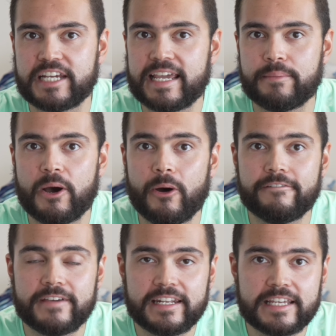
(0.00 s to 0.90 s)
JMower
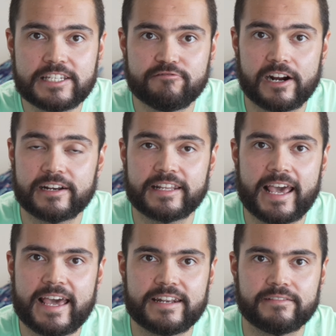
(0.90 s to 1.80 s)
fitness rather
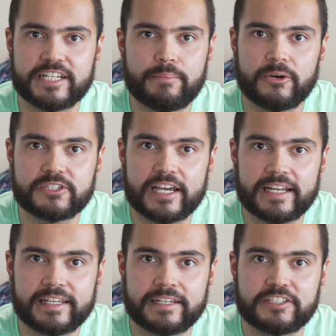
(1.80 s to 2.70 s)
than JMower
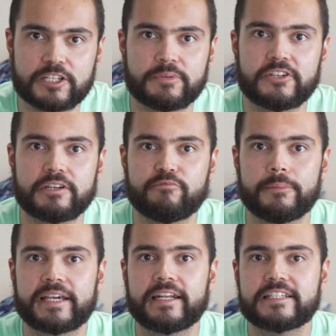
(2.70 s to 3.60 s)
cycling, just because I'm
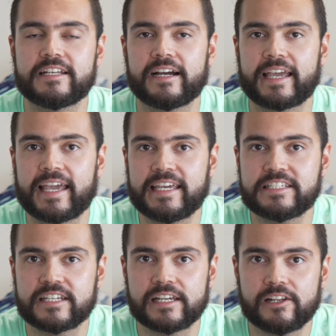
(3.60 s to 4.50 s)
probably gonna start getting
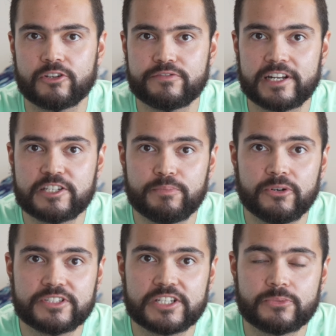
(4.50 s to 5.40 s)
into lots of other
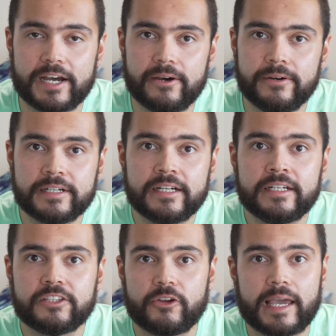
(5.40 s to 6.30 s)
sports as well.
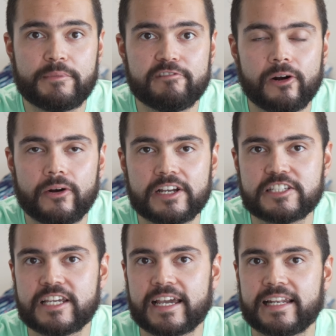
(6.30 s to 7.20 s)
Don't get me wrong,
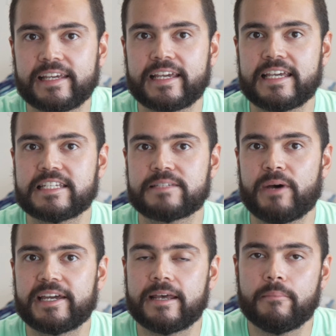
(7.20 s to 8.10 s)
cycling is
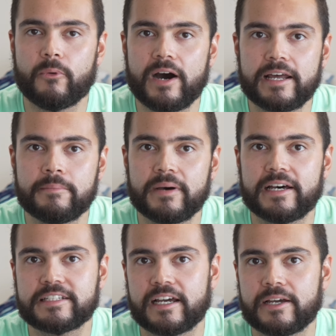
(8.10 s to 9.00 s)
my number one,
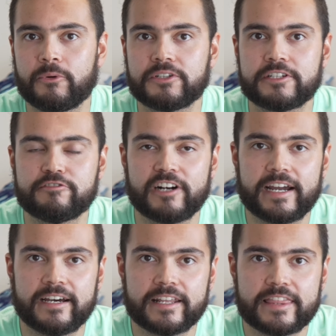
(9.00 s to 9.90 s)
but I want to try
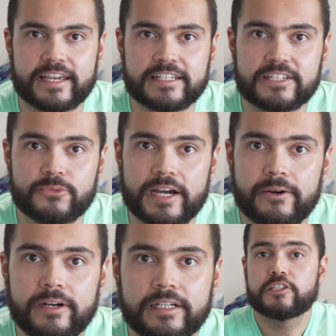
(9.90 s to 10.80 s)
other things as well.